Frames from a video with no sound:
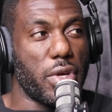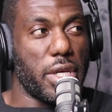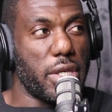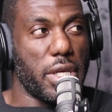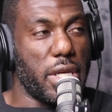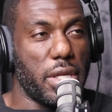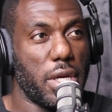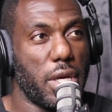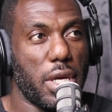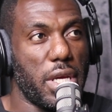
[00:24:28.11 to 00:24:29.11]
That's the word.
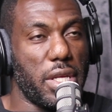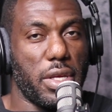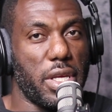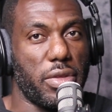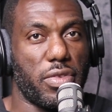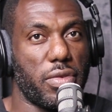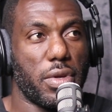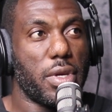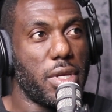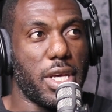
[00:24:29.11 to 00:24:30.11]
Safety
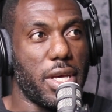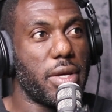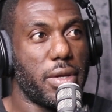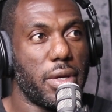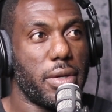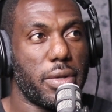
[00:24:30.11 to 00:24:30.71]
courts is the word.